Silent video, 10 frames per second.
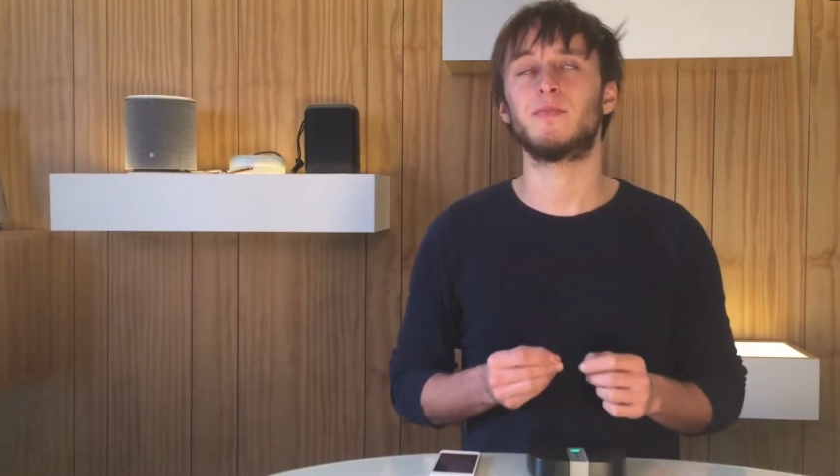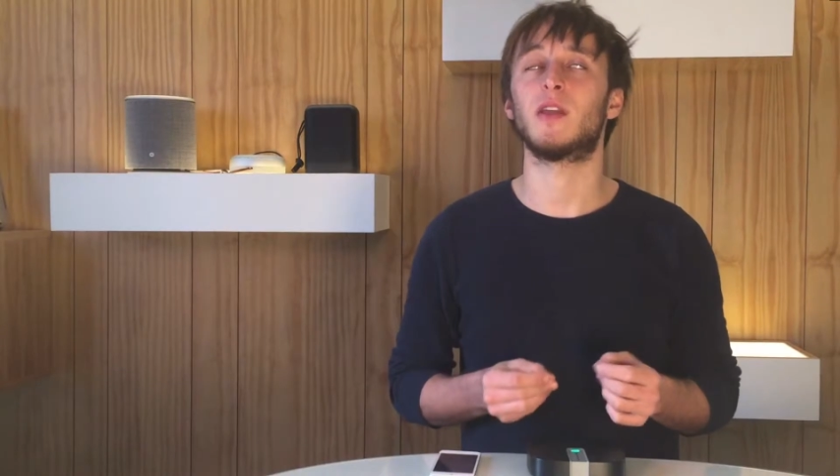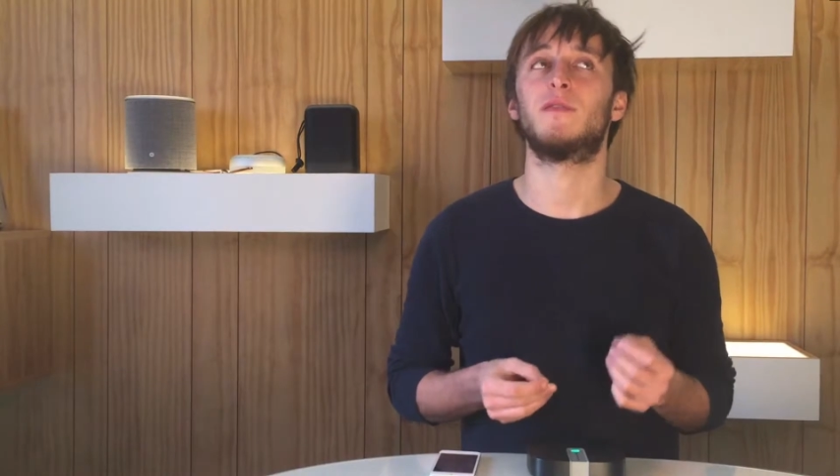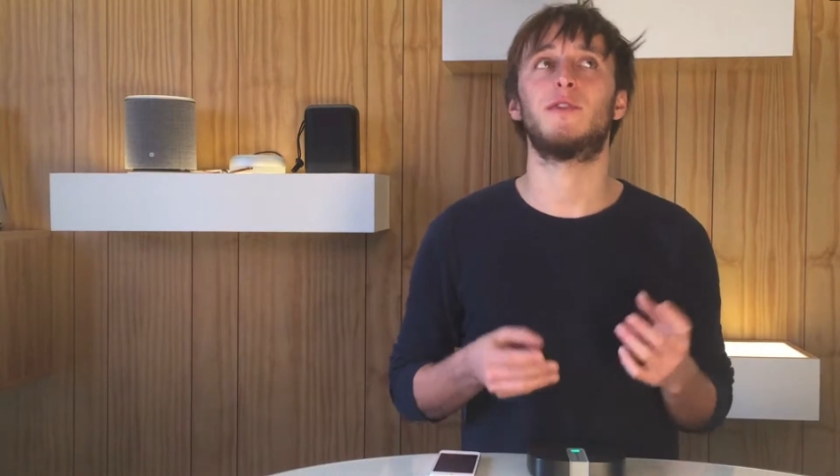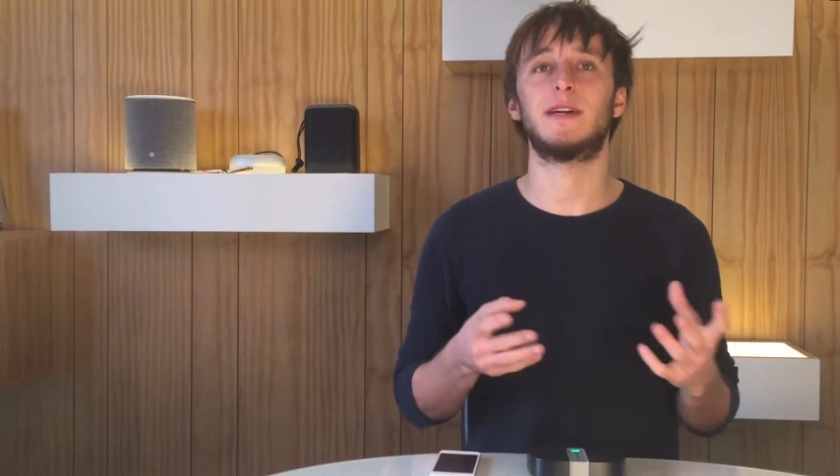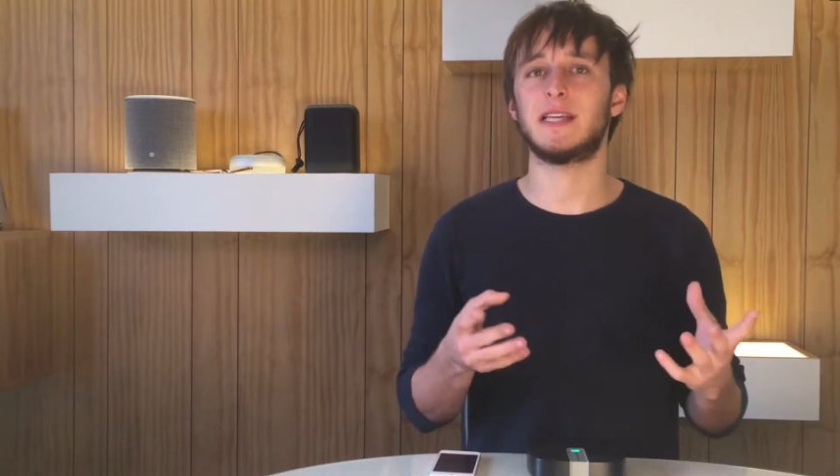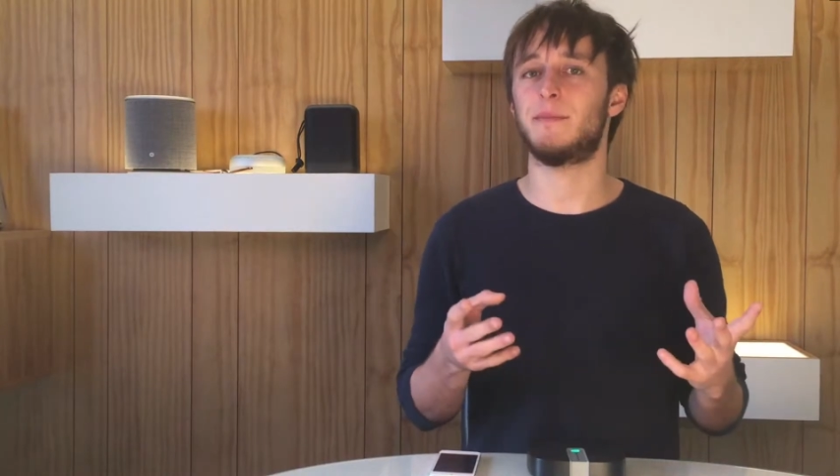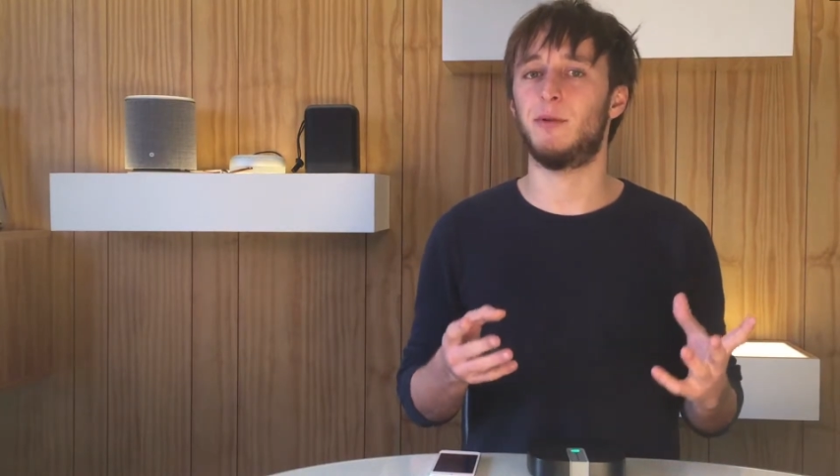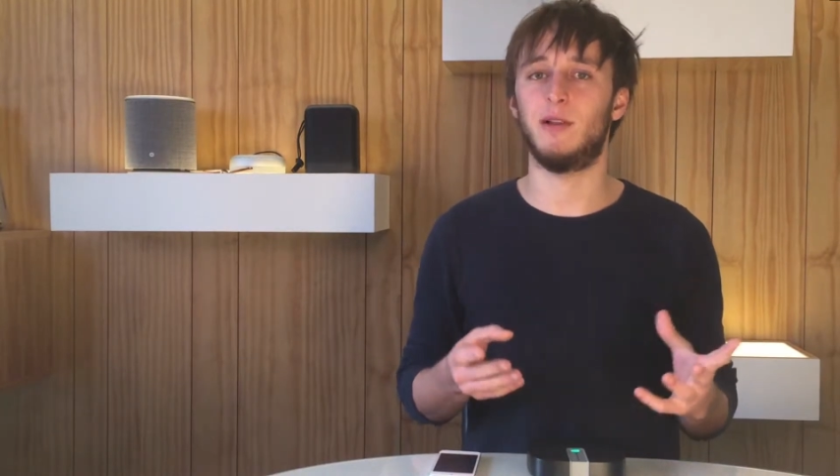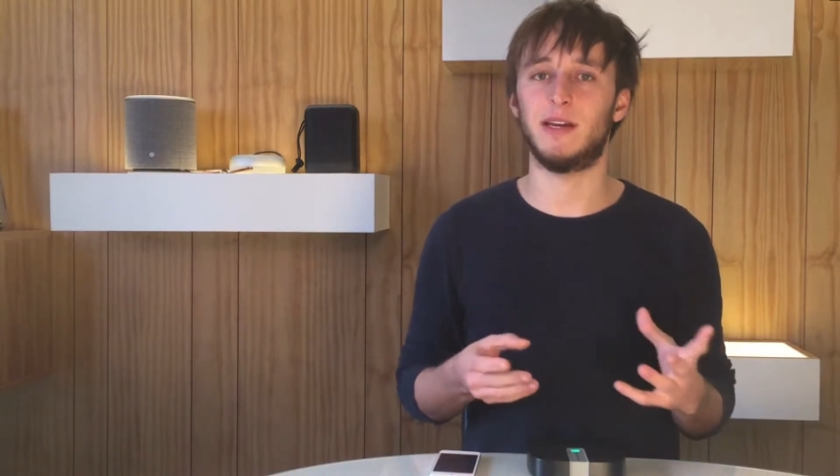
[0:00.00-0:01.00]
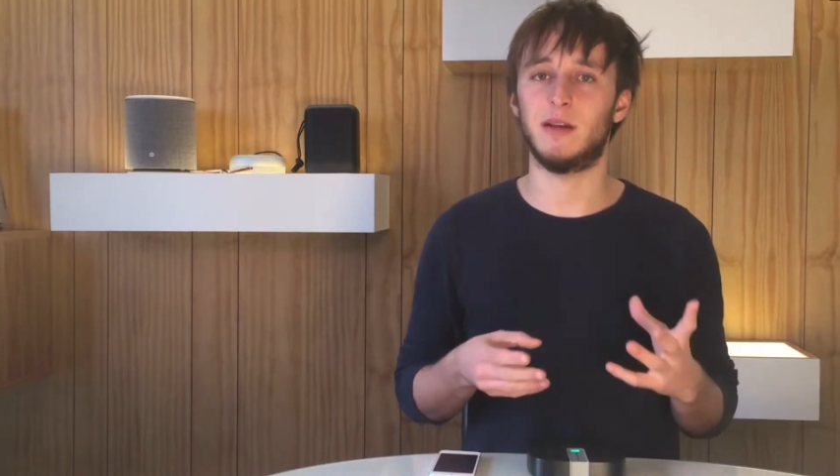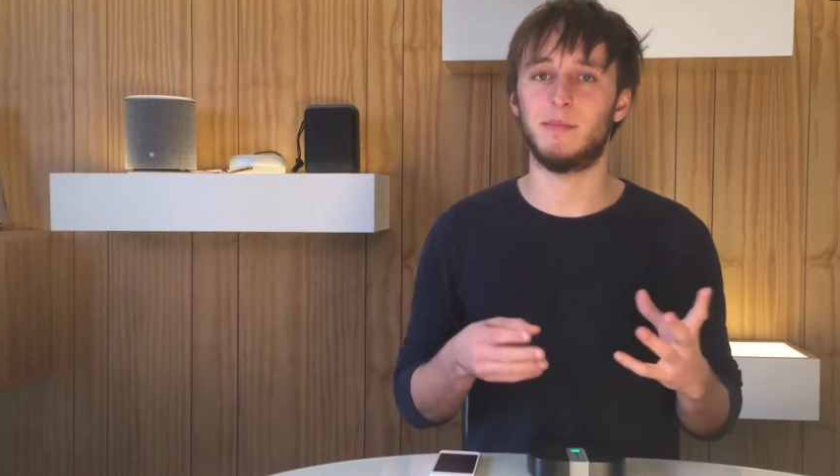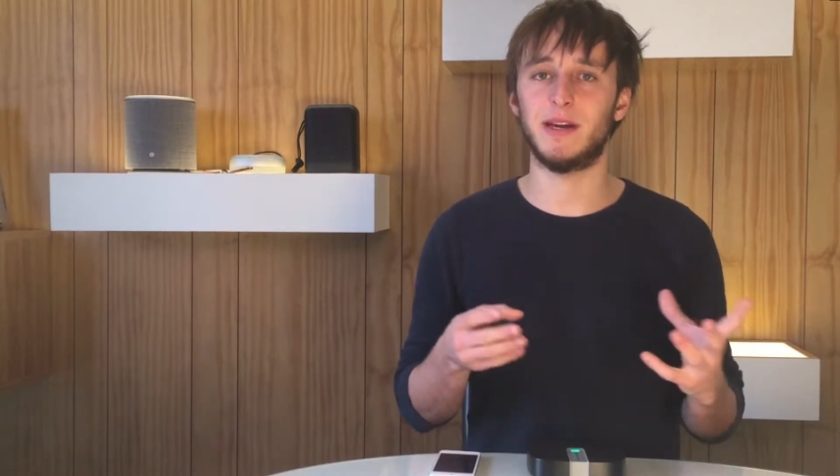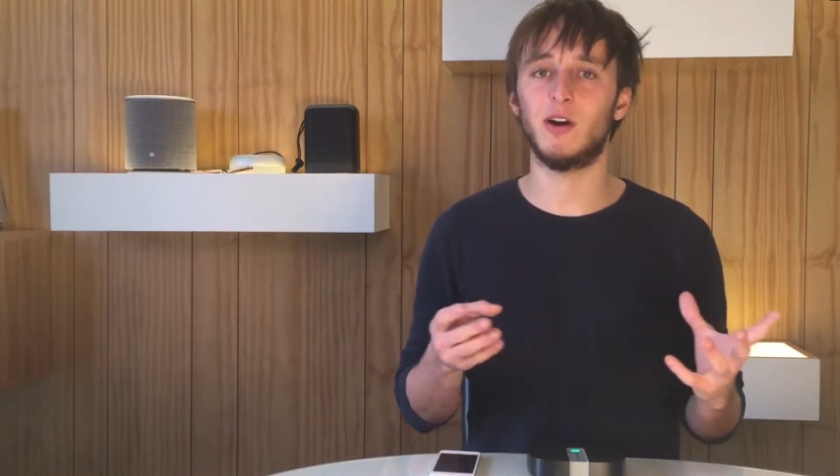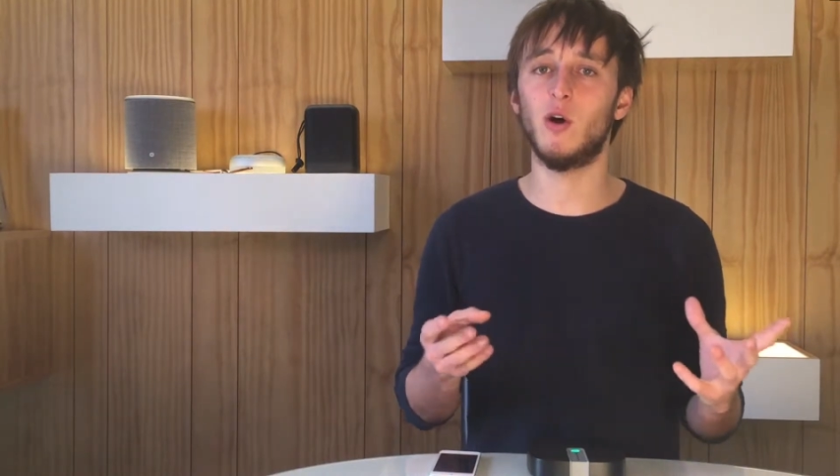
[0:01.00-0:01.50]
For example, in a
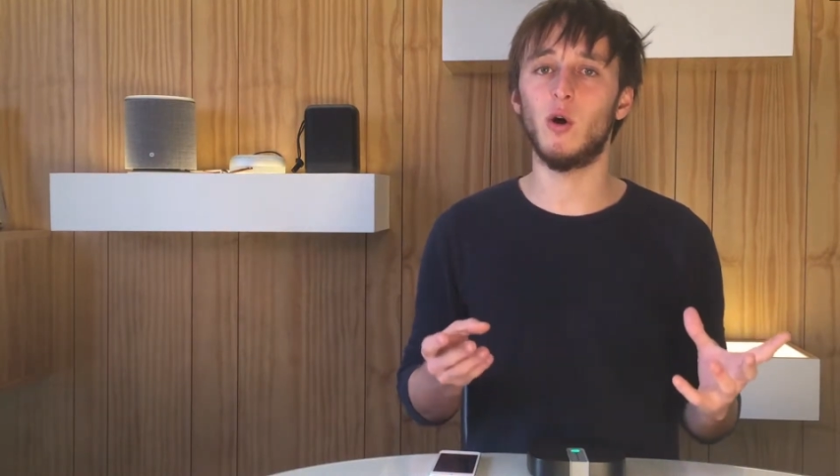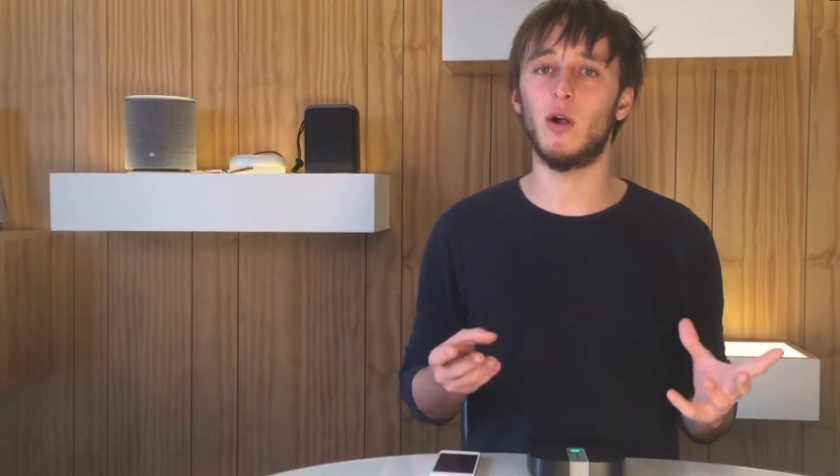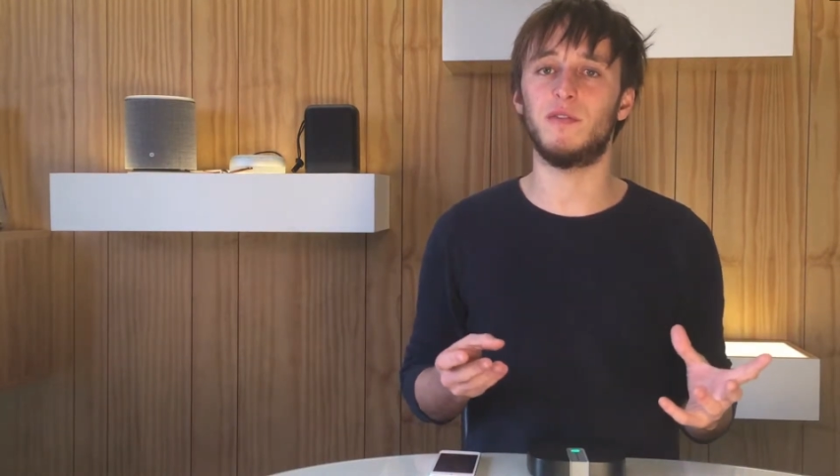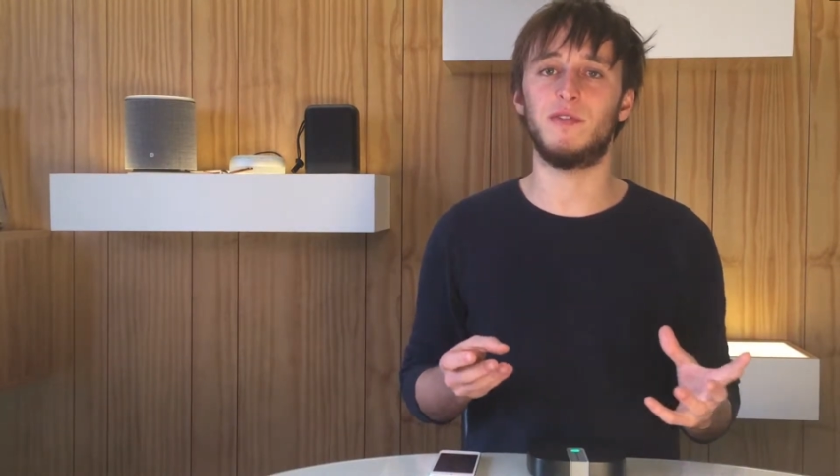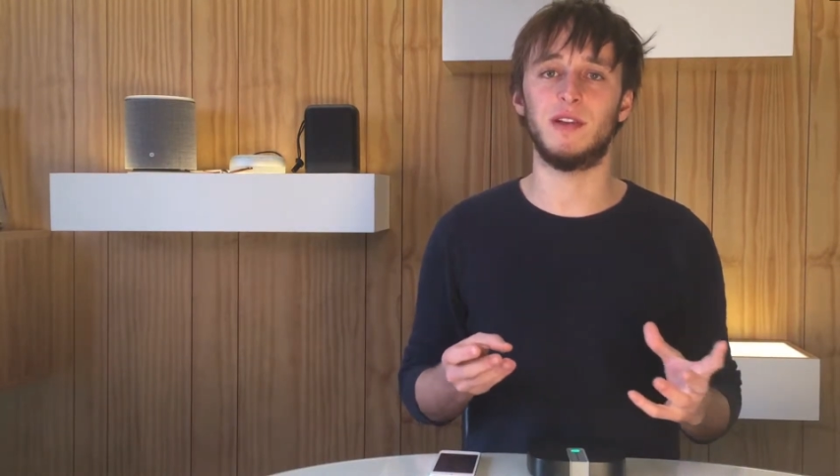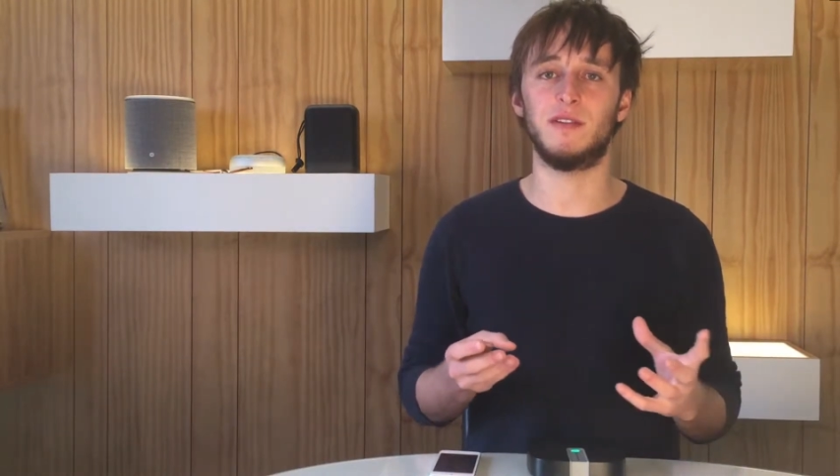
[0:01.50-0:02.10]
big hall full